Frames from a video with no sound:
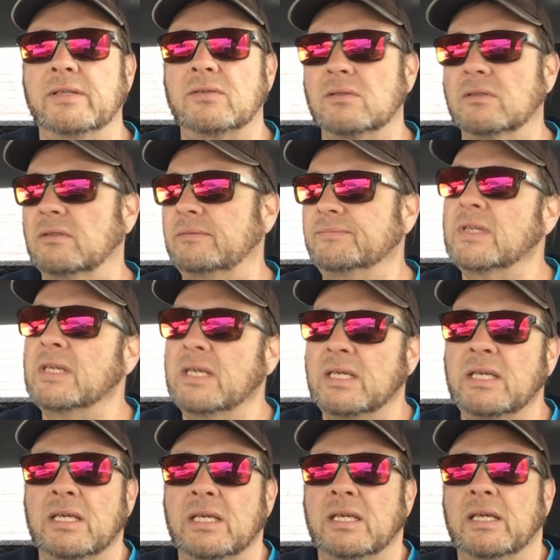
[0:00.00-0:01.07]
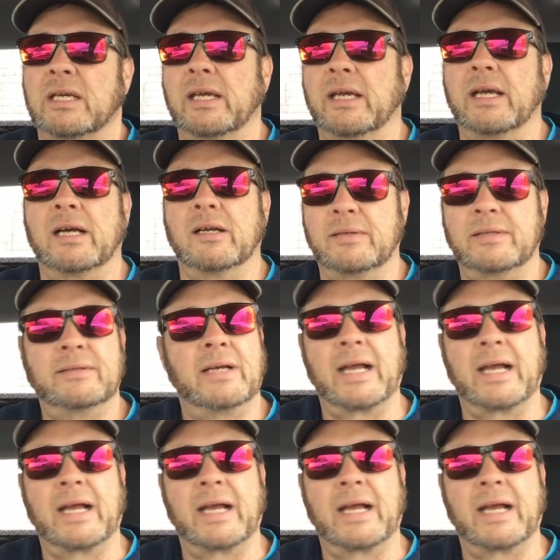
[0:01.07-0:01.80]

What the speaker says: So yeah,